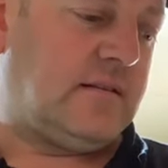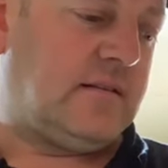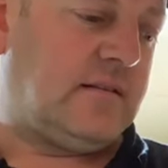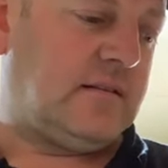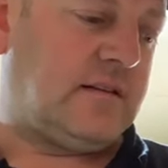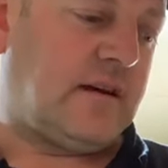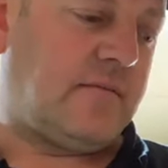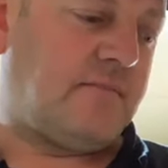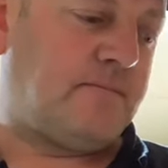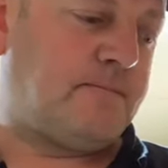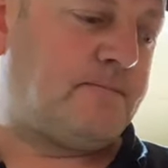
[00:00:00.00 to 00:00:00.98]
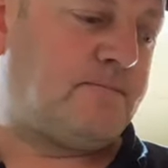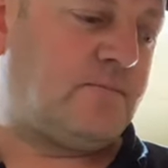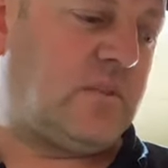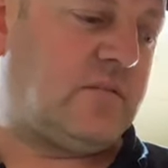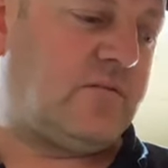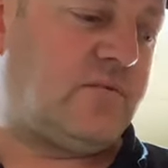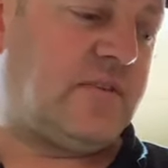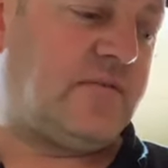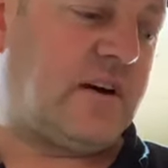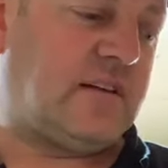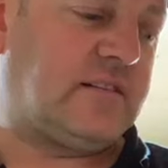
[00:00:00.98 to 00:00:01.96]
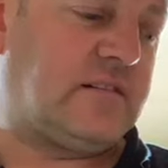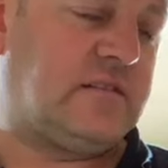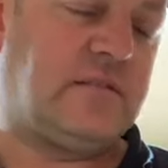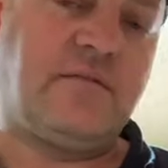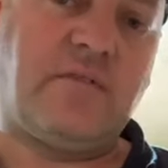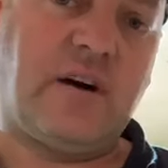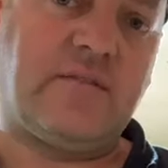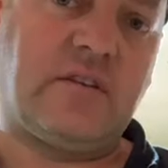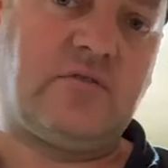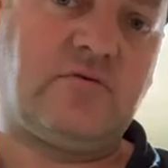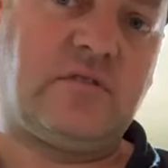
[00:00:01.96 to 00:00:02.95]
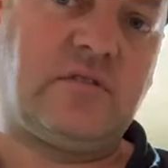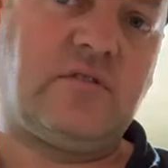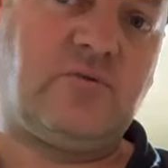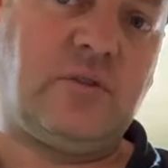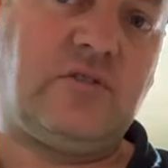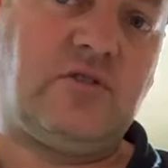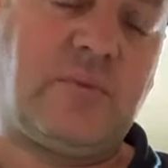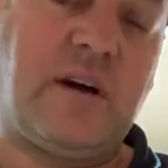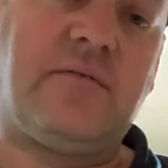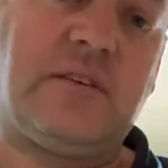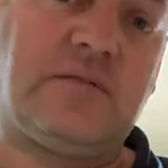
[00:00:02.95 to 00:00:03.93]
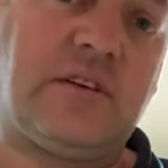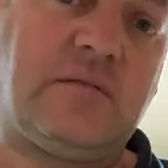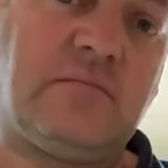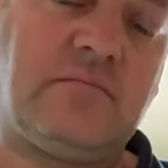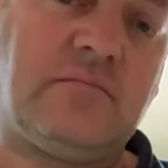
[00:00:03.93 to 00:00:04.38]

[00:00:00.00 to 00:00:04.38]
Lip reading: So yeah, £3,522.50